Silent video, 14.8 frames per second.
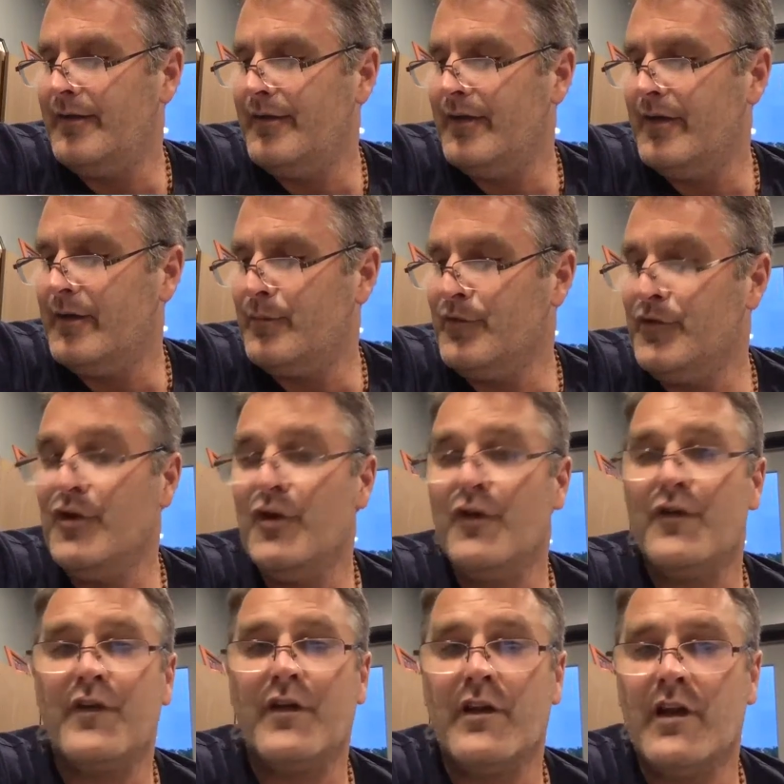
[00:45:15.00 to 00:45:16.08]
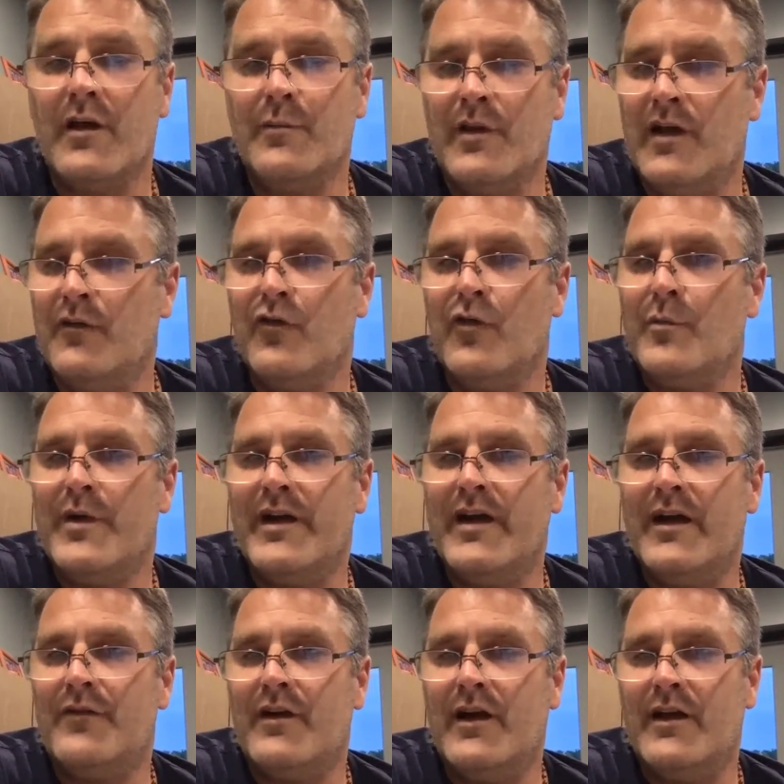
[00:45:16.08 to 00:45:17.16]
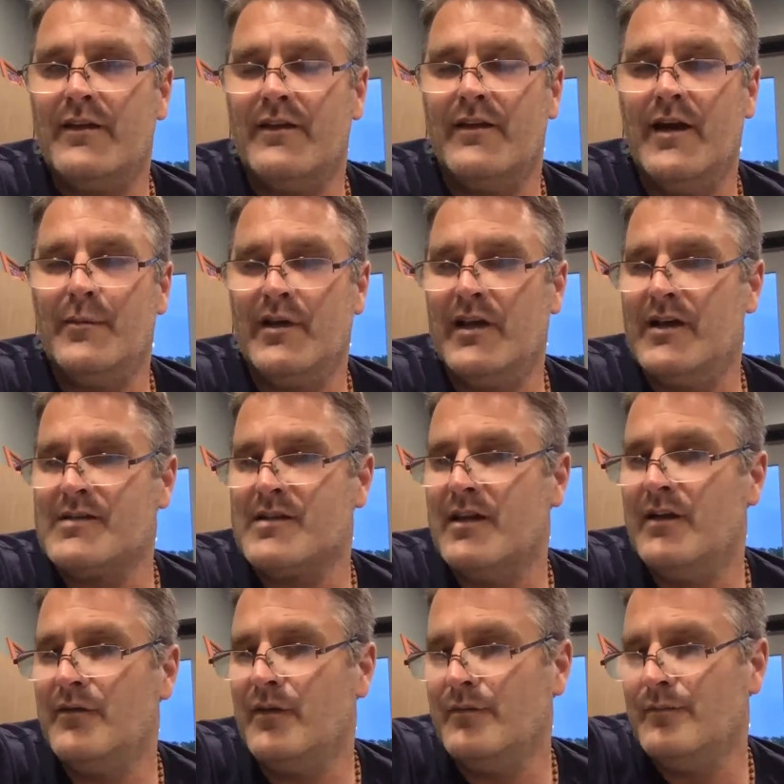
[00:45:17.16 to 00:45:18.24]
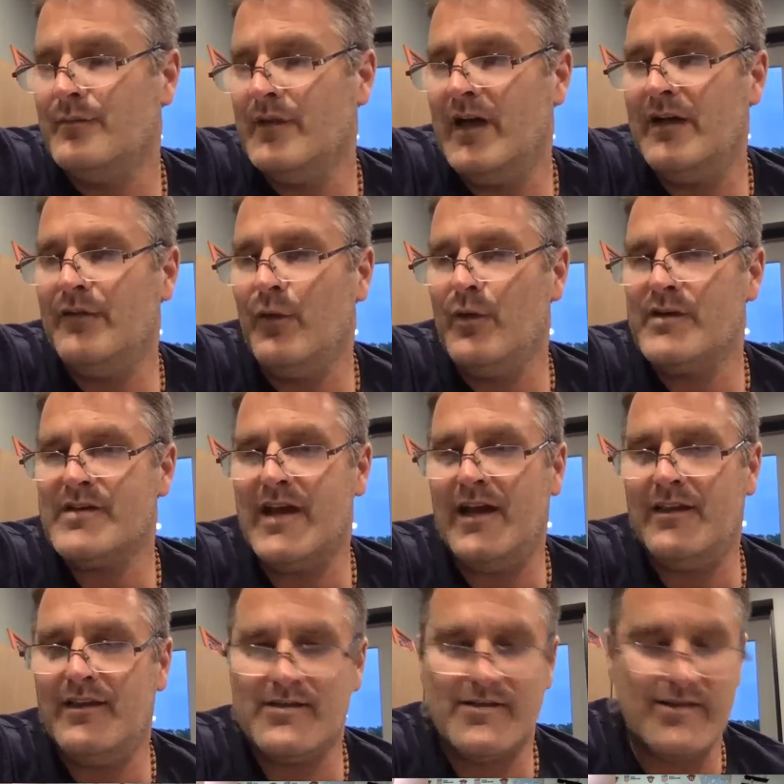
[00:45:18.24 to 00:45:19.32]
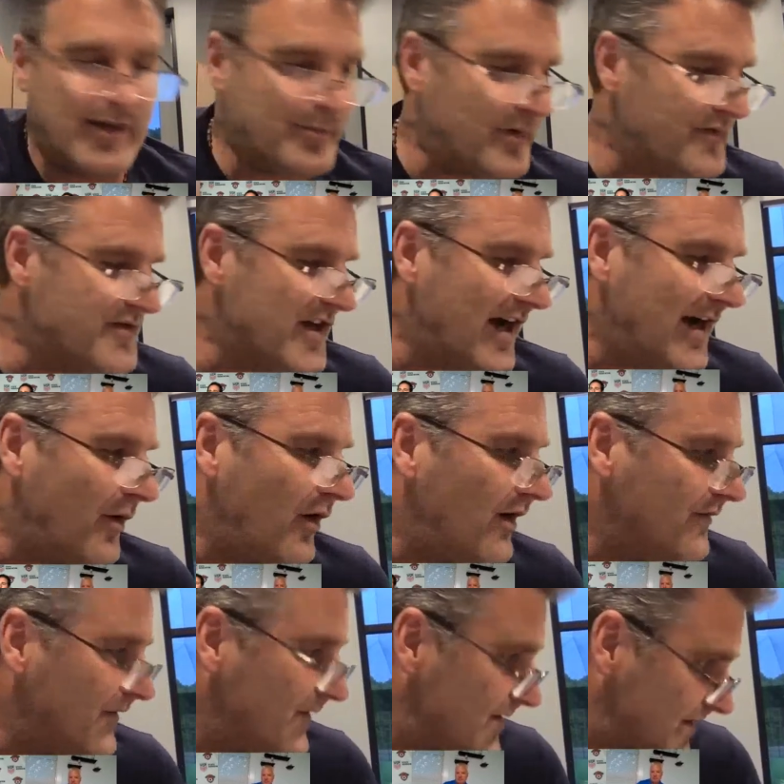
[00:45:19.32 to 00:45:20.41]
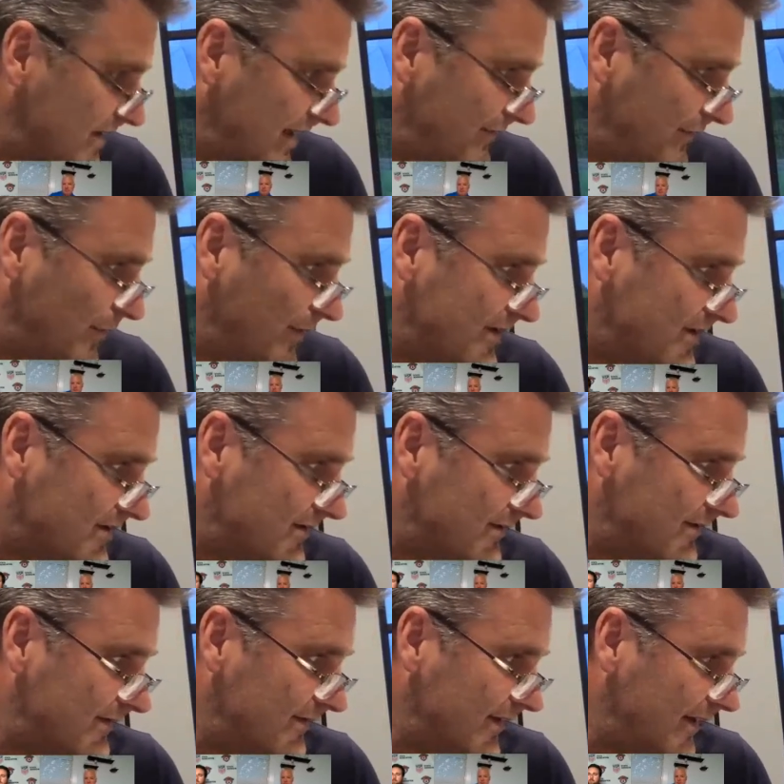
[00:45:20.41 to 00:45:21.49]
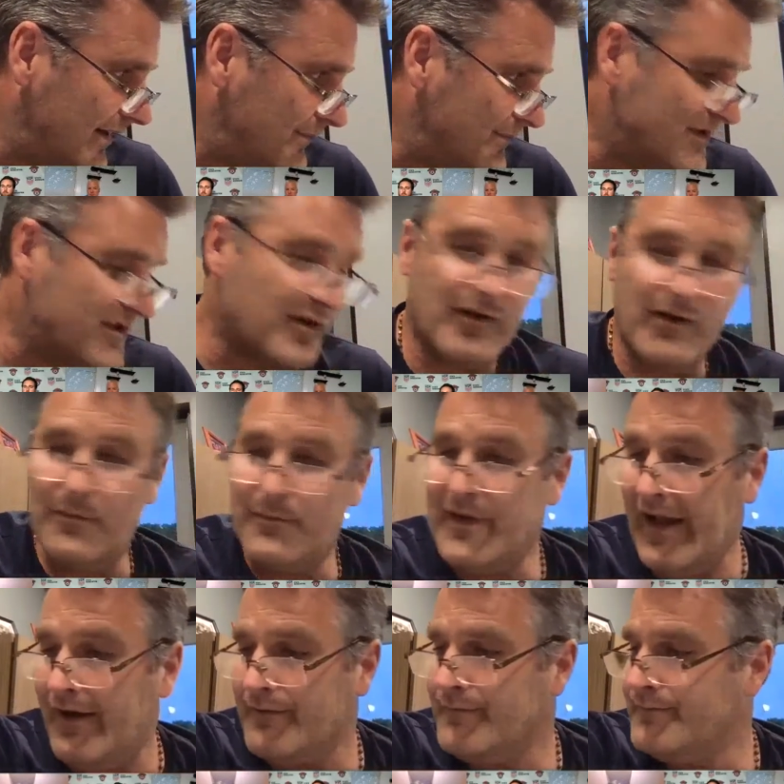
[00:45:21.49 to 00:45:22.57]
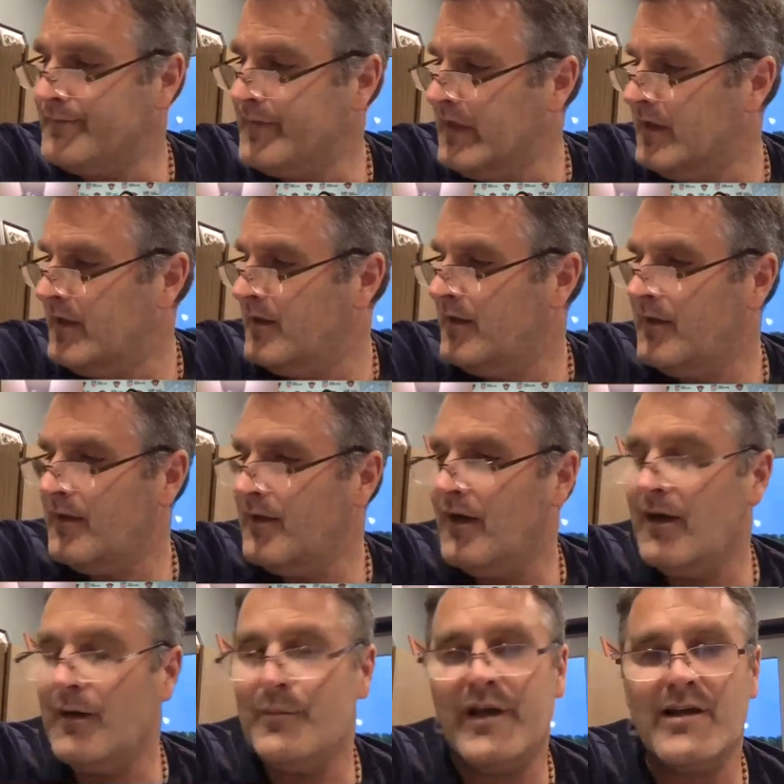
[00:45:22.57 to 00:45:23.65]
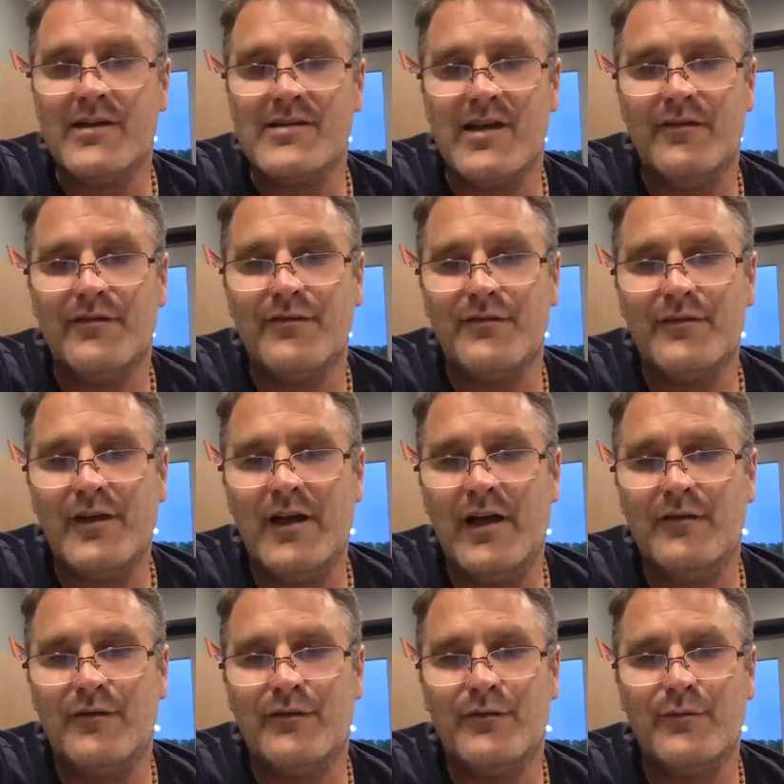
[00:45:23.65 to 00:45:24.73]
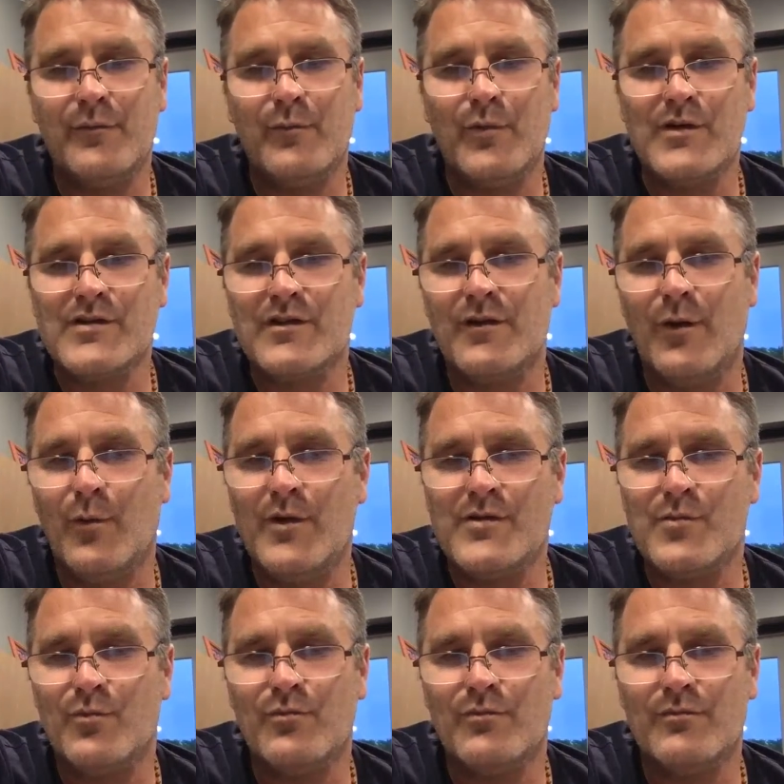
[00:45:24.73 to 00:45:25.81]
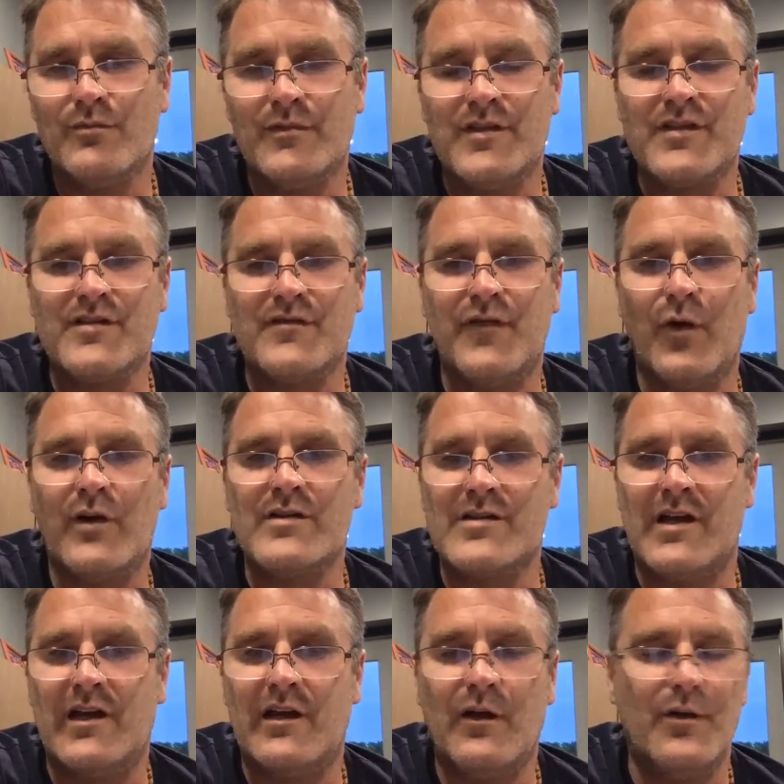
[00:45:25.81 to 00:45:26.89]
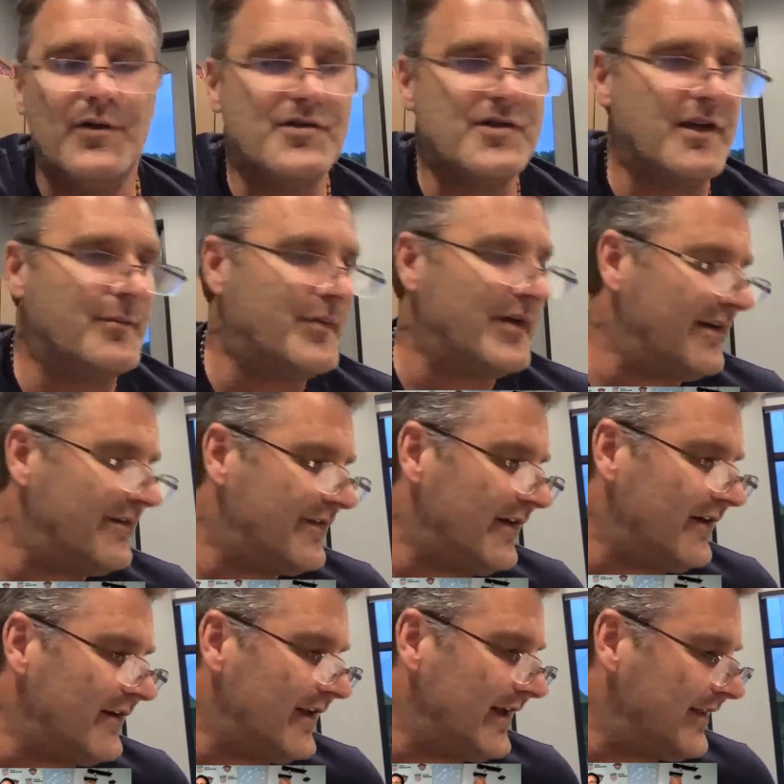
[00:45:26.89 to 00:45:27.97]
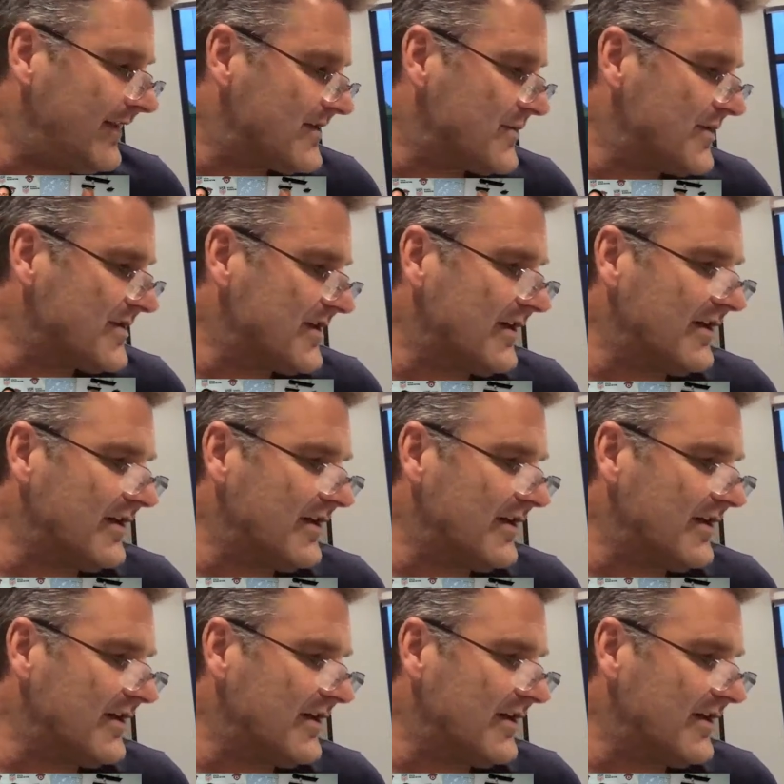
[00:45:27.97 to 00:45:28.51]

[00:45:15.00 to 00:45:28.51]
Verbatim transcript: at a youth club level, but never at the MLS level. I've always had these type of job offers, and I've always um, turned them down uh, because I've I've was always just focused on coaching. But I felt like this was a